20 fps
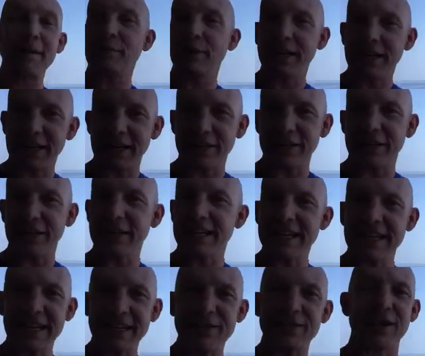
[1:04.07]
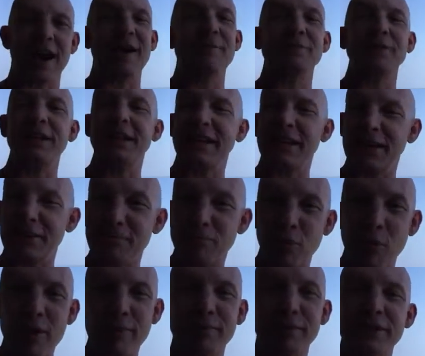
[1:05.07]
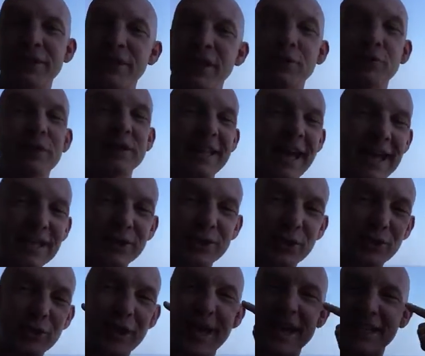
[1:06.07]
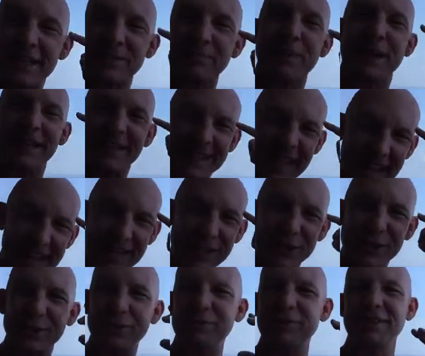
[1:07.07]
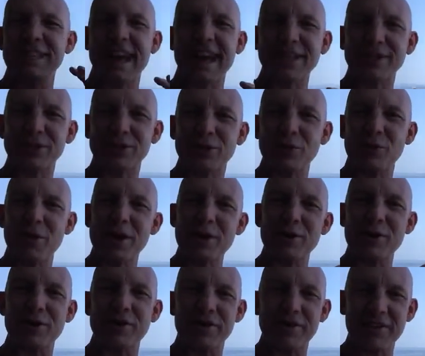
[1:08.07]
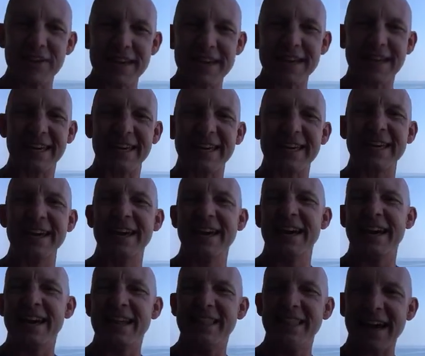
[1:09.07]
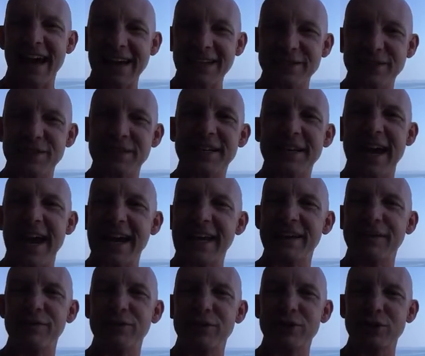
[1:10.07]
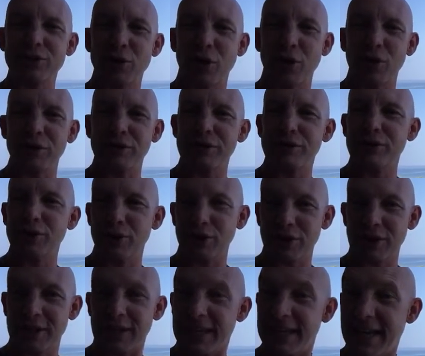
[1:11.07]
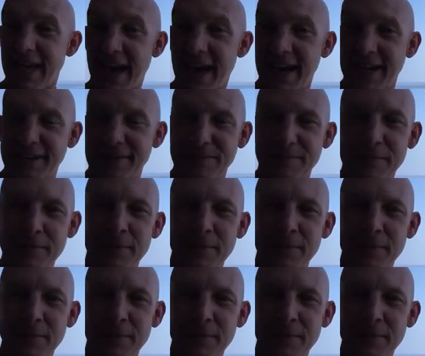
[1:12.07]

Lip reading: I'm going to get leads, I'm going to get appointments, and when that's your expectation, when that's the way you're thinking, that's the kind of result you're going to get.